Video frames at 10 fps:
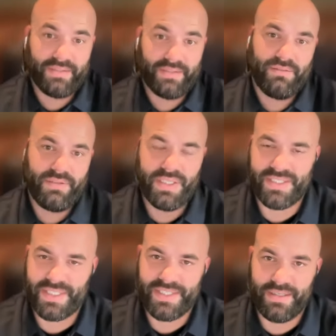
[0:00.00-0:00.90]
And is
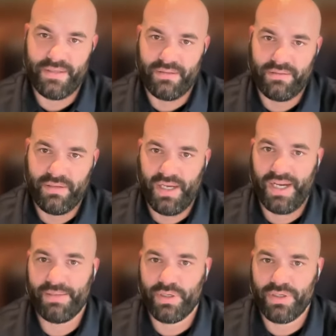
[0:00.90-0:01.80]
this a
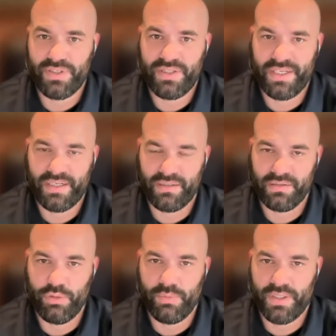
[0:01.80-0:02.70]
high margin thing or a
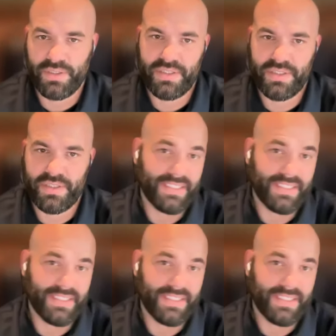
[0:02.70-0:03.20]
low margin thing?